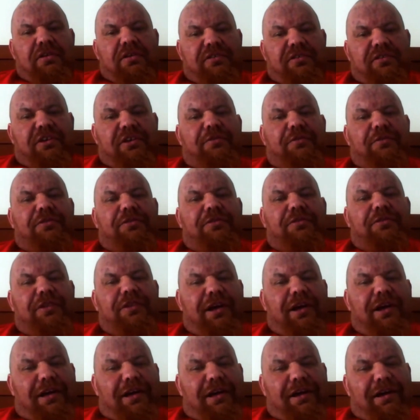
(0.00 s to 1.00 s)
6 months
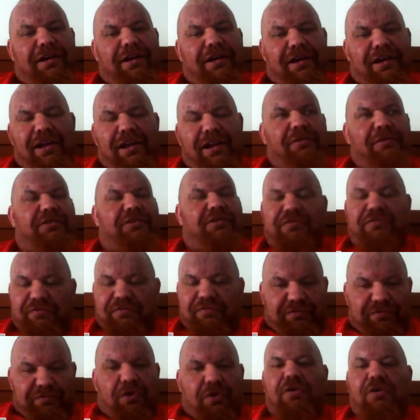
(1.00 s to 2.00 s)
later, and I was
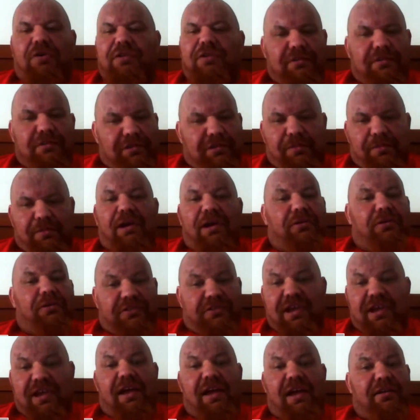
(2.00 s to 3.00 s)
fucked. I mean, I
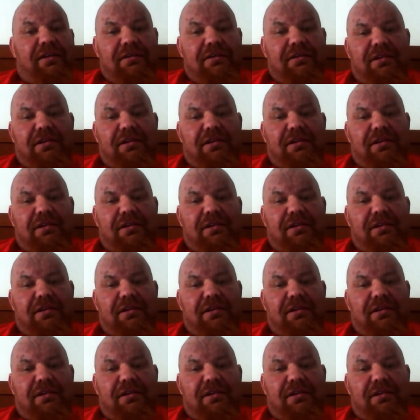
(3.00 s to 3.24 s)
was dead.